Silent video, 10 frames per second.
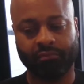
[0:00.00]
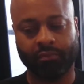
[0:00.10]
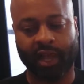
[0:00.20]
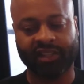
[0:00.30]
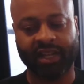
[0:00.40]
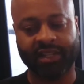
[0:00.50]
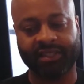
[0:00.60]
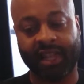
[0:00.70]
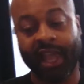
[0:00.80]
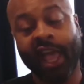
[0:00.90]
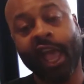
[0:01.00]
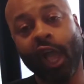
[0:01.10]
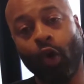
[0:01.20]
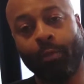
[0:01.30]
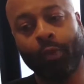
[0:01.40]
how should I say,
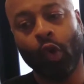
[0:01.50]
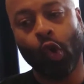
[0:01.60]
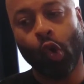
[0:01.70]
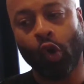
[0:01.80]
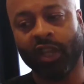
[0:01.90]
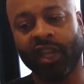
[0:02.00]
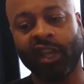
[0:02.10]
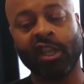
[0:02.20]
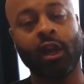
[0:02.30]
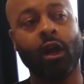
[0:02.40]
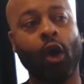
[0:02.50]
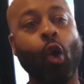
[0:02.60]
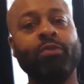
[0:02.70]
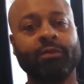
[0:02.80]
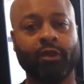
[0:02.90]
help or get a
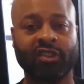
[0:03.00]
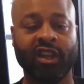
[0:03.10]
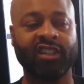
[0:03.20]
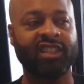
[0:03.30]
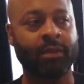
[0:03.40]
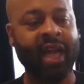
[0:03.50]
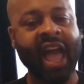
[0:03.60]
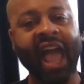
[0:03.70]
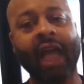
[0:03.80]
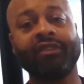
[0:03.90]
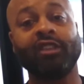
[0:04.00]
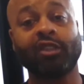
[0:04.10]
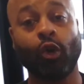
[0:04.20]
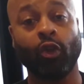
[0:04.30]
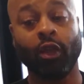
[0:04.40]
hopeless person to understand them, I have to
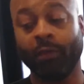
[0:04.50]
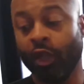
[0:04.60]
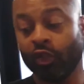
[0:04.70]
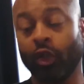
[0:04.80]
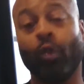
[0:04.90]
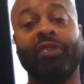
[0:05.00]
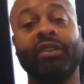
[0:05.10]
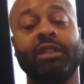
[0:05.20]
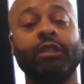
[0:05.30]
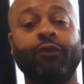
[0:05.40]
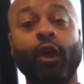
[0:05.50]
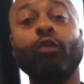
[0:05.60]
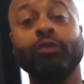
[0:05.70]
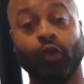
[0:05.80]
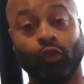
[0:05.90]
show them. So what does this
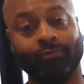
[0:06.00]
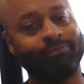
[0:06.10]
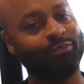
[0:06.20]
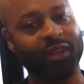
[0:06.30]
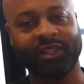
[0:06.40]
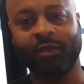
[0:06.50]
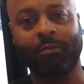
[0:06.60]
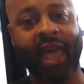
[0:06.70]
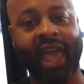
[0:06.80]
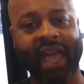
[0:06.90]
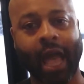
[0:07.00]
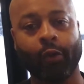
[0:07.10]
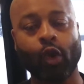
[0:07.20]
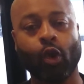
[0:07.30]
film do? Brings it back. Howard